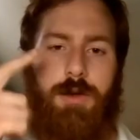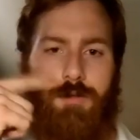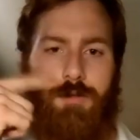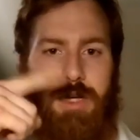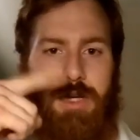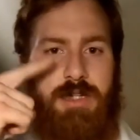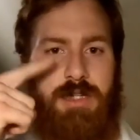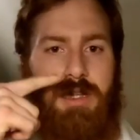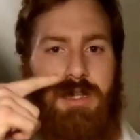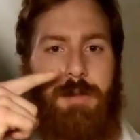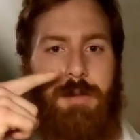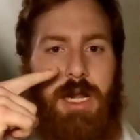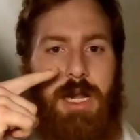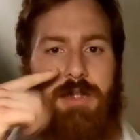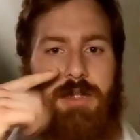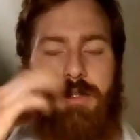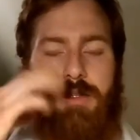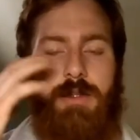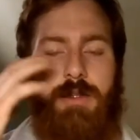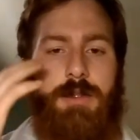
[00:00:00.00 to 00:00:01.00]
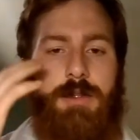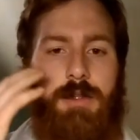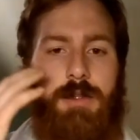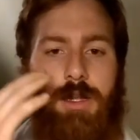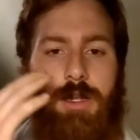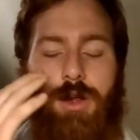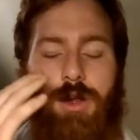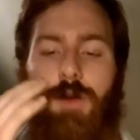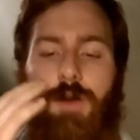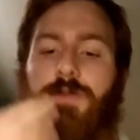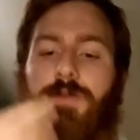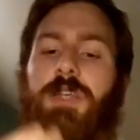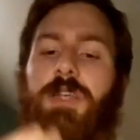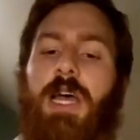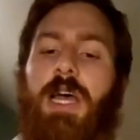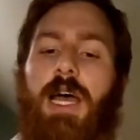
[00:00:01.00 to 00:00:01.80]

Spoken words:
re-stimulates the nerves,